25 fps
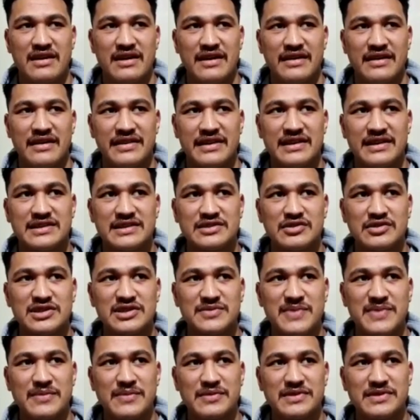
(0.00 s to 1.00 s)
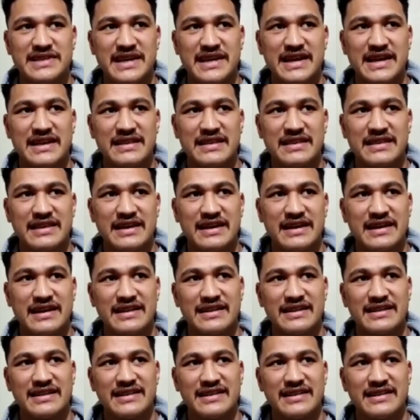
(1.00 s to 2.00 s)
there's always people saying that
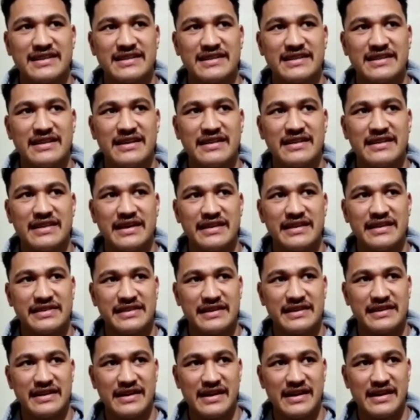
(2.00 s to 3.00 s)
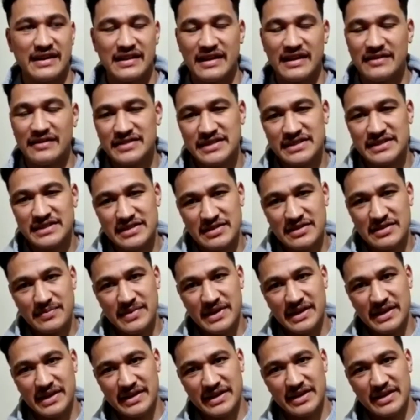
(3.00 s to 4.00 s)
the gloves isn't a
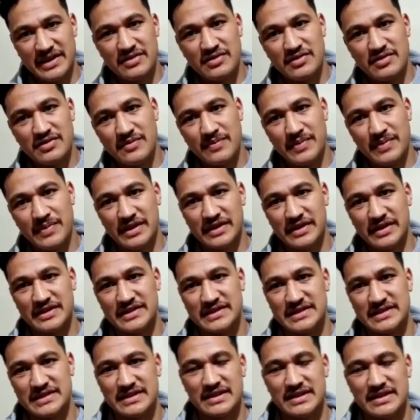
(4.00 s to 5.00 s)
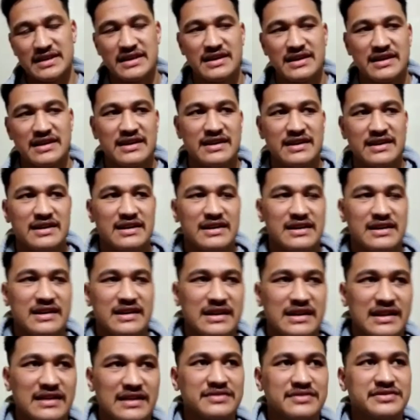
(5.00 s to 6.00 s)
big deal, because
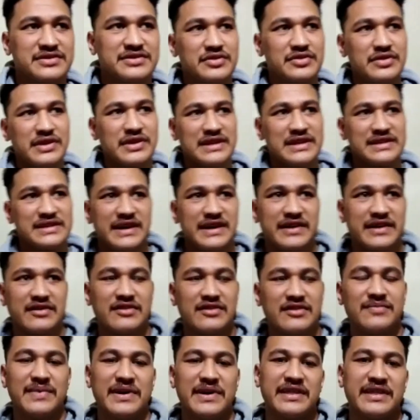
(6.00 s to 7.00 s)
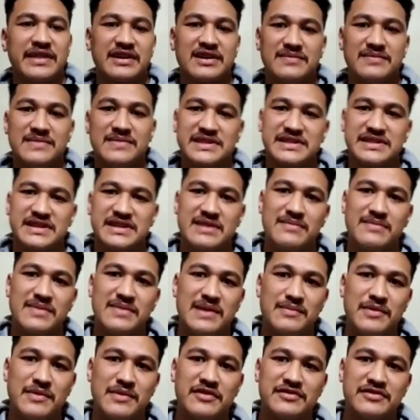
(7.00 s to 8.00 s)
gloves do get signed off by the commission and by
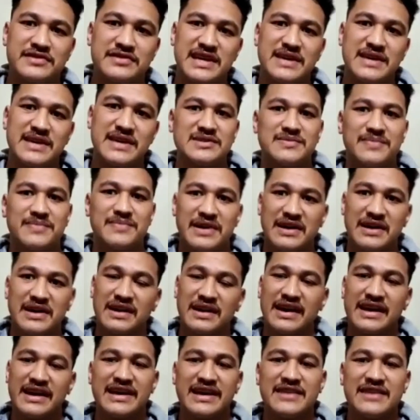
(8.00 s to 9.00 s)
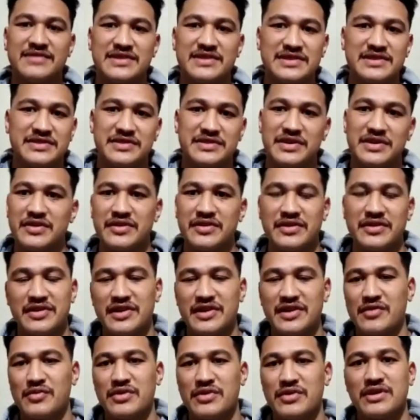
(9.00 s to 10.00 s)
both teams. But even so,
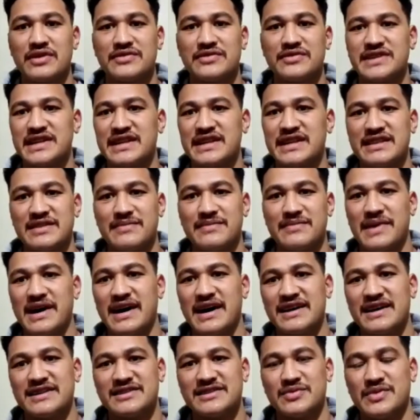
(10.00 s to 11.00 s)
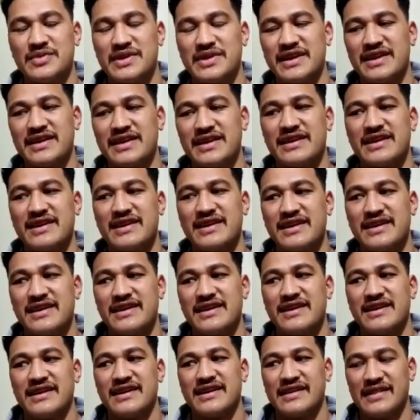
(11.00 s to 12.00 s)
we've seen in the past where
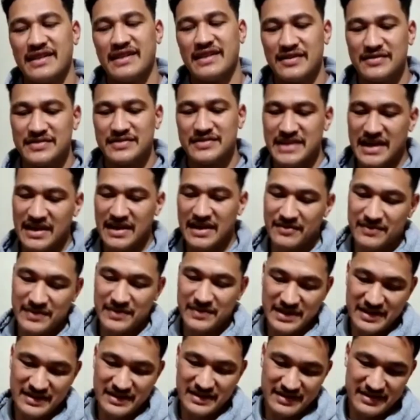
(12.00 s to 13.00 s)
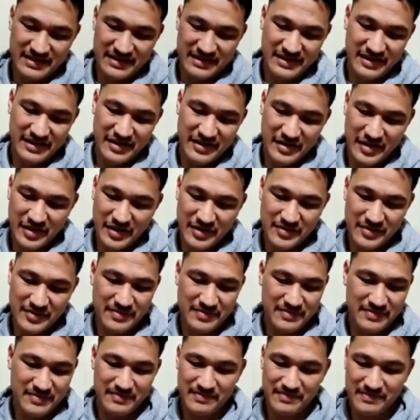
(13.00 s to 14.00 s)
gloves have been,
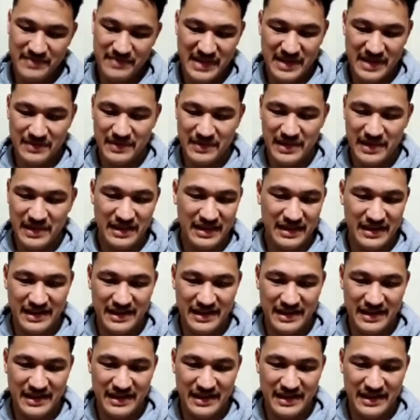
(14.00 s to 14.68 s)
maybe